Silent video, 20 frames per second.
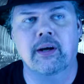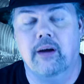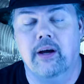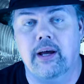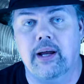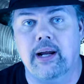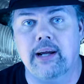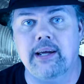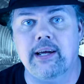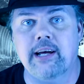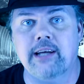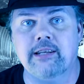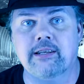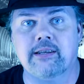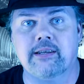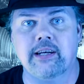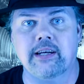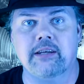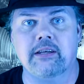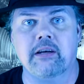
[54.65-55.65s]
and I guess
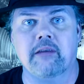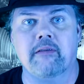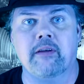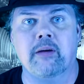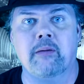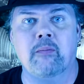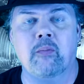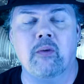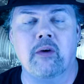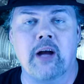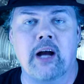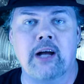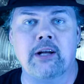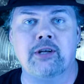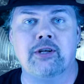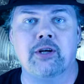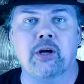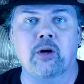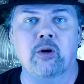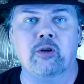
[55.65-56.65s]
6 of them
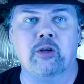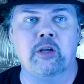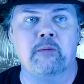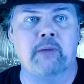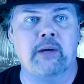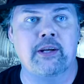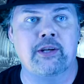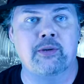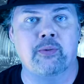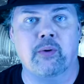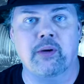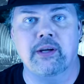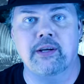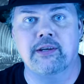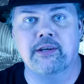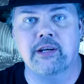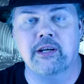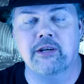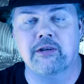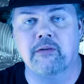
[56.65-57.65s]
got chosen by 20th
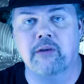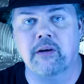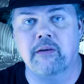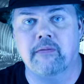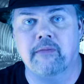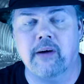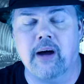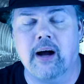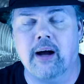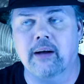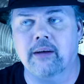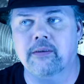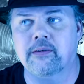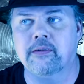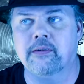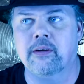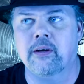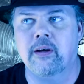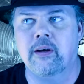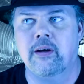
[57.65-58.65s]
Century
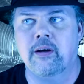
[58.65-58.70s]
Fox